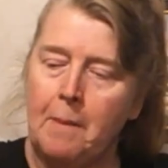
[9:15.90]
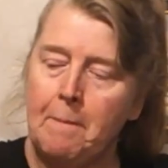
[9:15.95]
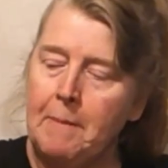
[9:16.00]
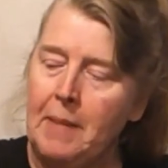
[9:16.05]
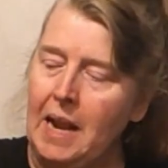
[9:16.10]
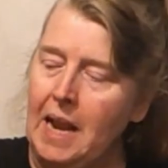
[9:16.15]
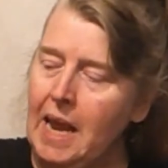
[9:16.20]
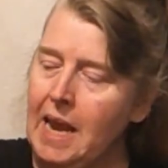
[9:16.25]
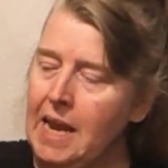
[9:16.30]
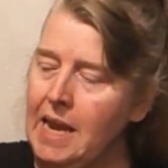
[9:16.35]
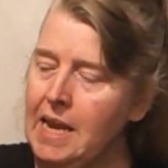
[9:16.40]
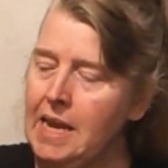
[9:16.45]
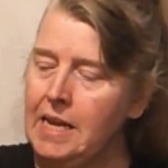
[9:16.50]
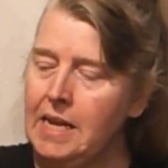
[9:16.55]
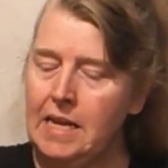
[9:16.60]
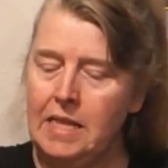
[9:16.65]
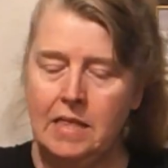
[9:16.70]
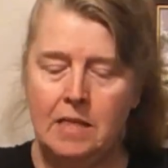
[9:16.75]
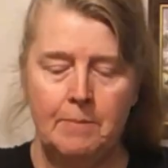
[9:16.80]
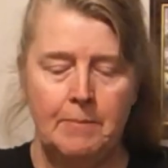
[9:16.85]
Playing
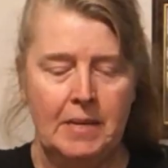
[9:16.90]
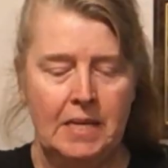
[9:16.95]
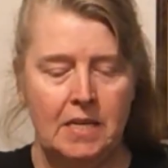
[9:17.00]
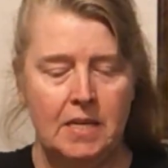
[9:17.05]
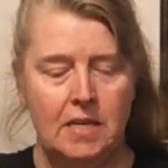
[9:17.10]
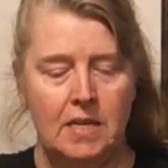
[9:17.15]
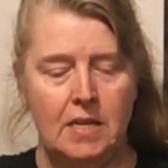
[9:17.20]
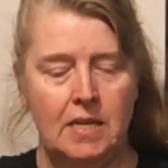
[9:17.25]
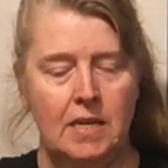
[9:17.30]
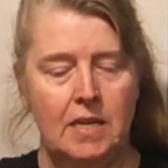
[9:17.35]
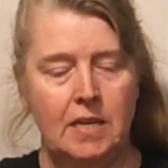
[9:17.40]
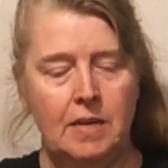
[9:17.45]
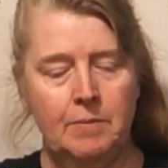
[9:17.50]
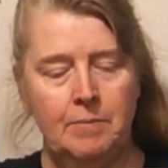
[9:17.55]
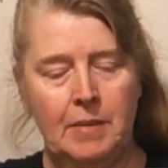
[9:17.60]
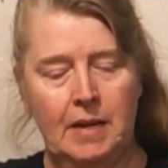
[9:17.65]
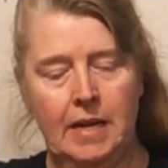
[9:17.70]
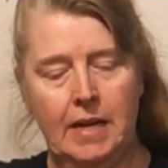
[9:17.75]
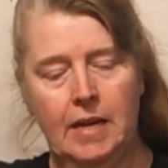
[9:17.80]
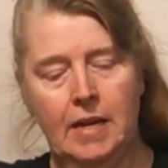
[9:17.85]
in the mud,
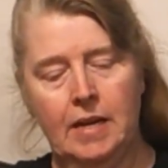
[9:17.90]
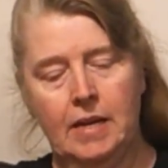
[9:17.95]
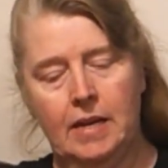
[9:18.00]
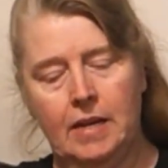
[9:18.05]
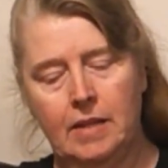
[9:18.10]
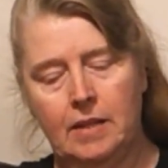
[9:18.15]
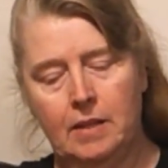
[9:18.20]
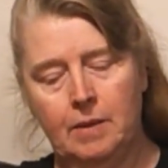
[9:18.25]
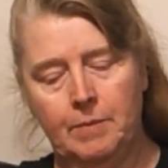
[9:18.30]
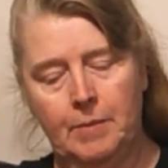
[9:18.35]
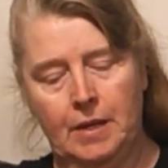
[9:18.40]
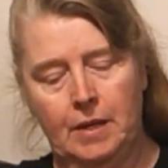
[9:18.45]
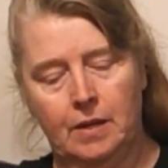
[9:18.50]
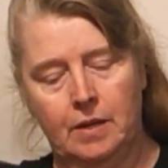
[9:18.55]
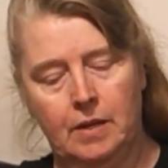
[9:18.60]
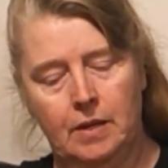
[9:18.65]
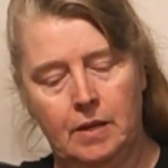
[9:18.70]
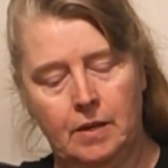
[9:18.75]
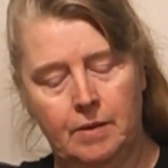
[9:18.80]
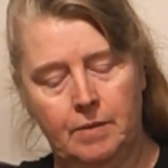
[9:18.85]
playing in the
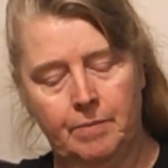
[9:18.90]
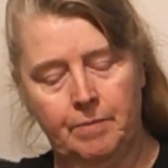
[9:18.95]
mud.